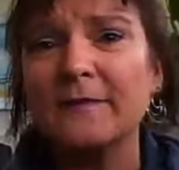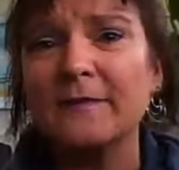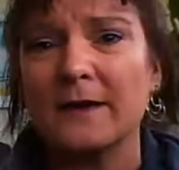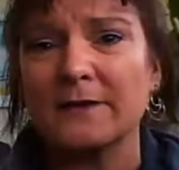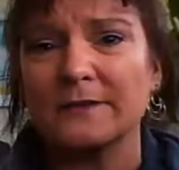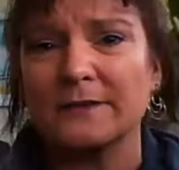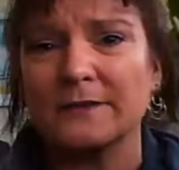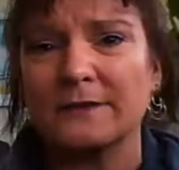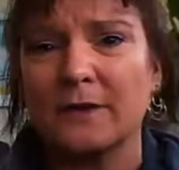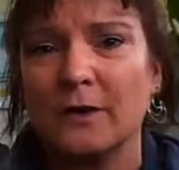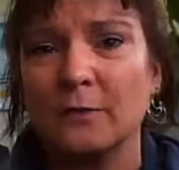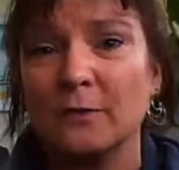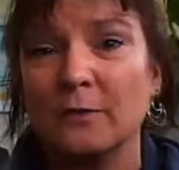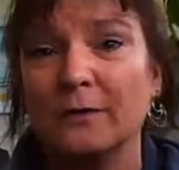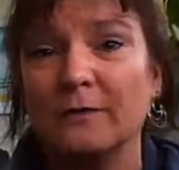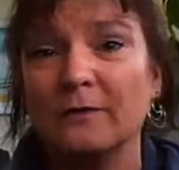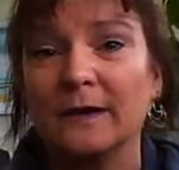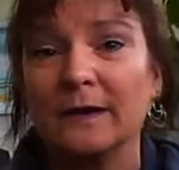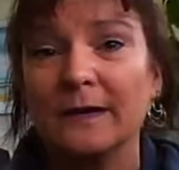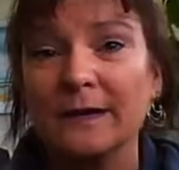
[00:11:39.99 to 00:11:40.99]
$1,000
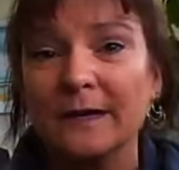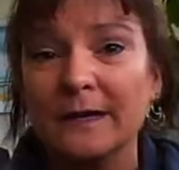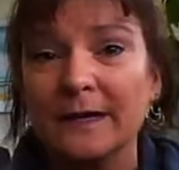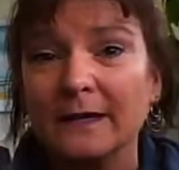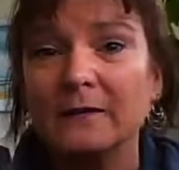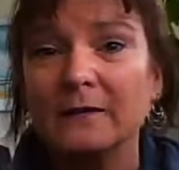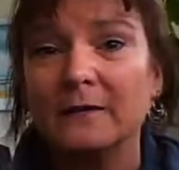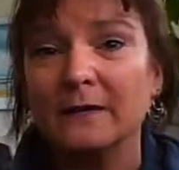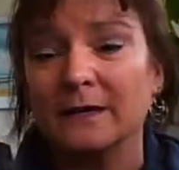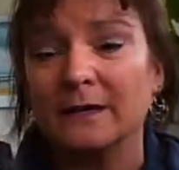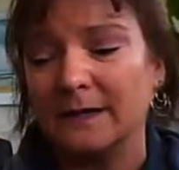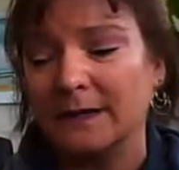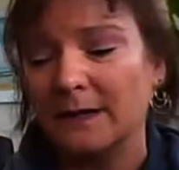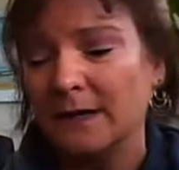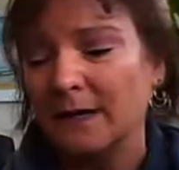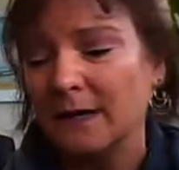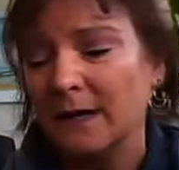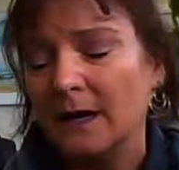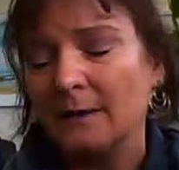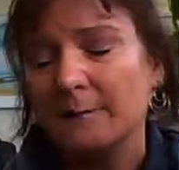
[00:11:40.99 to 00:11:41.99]
refund, literally
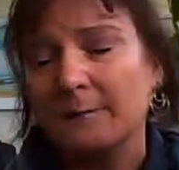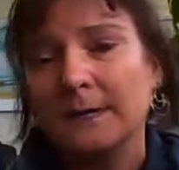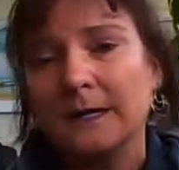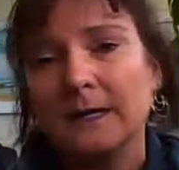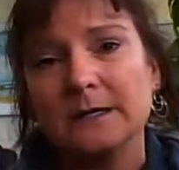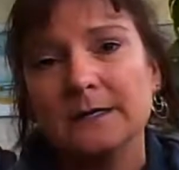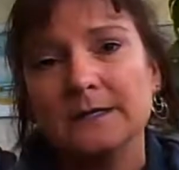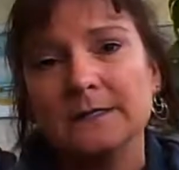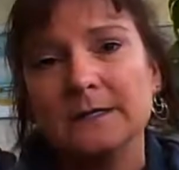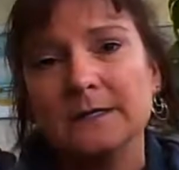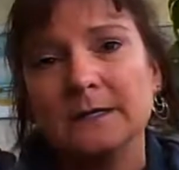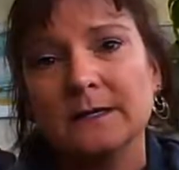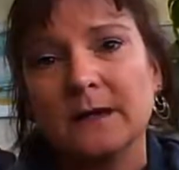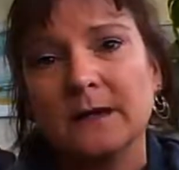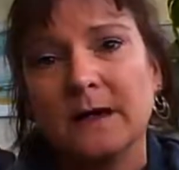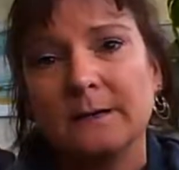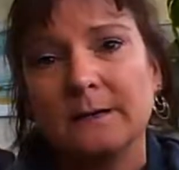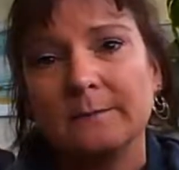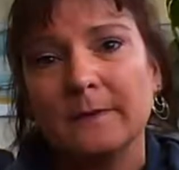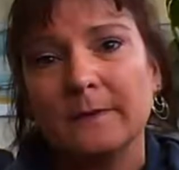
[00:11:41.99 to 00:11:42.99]
because
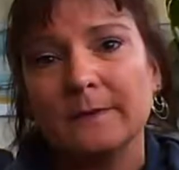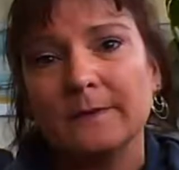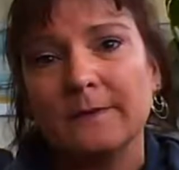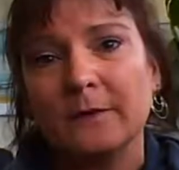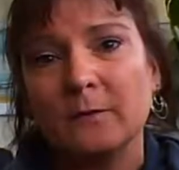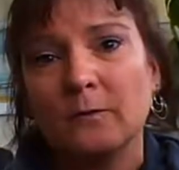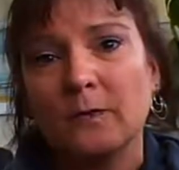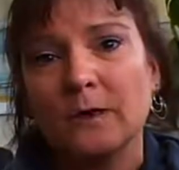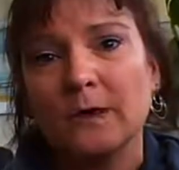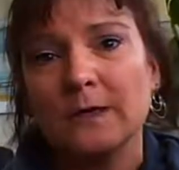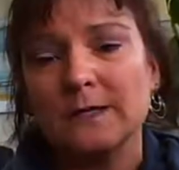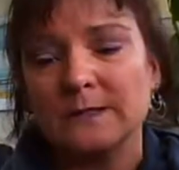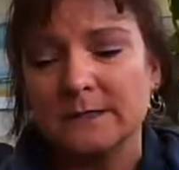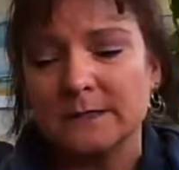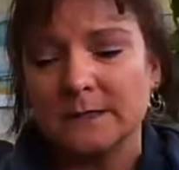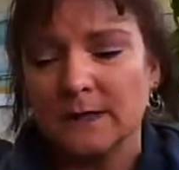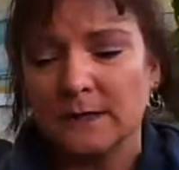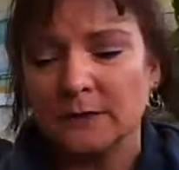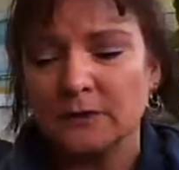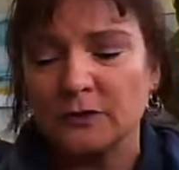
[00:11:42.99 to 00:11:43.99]
there was
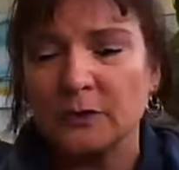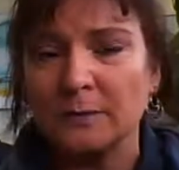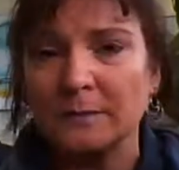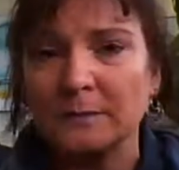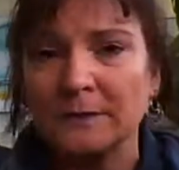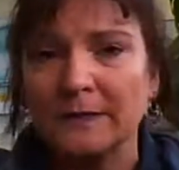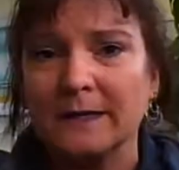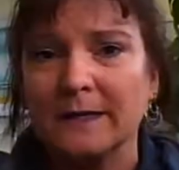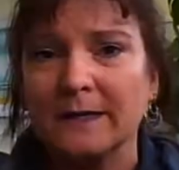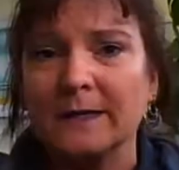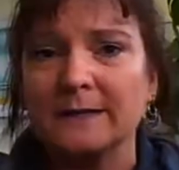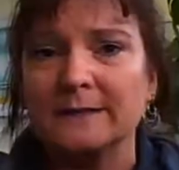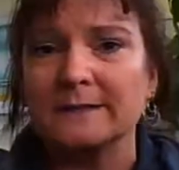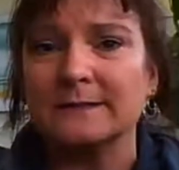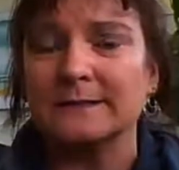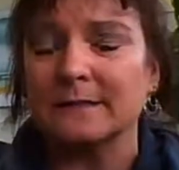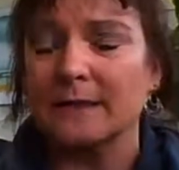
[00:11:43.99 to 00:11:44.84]
duplicate